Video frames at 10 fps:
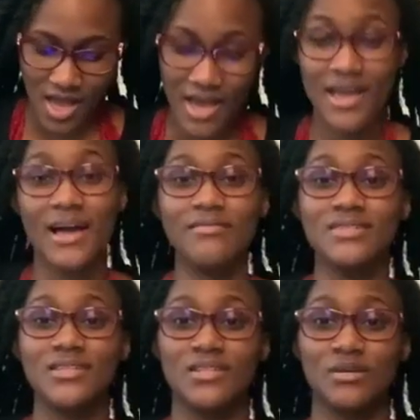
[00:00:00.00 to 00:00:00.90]
i have to
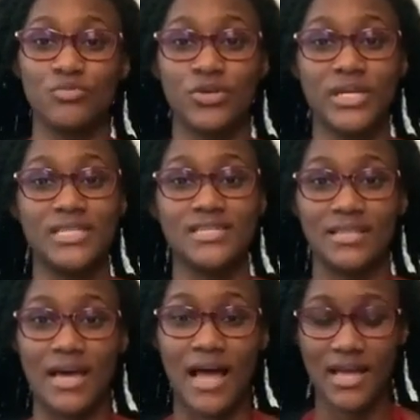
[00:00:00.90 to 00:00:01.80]
look more into
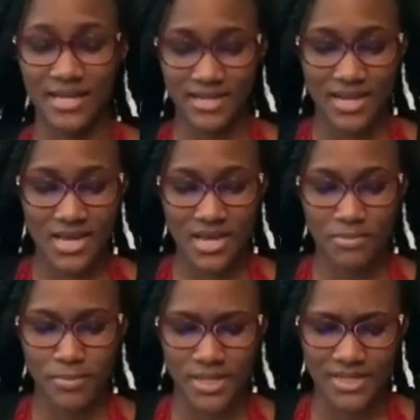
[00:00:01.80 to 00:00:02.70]
that
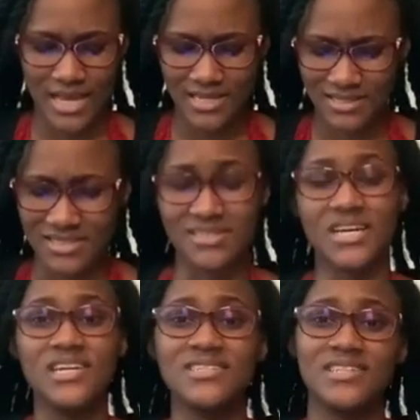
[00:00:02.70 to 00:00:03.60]
but that is
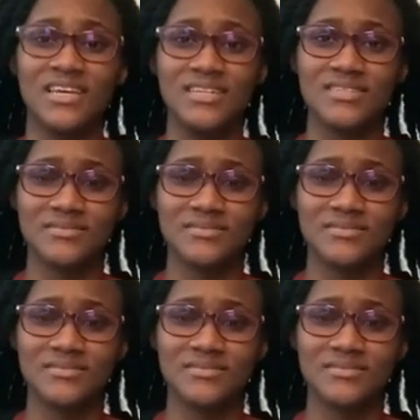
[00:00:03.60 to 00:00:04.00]
disgusting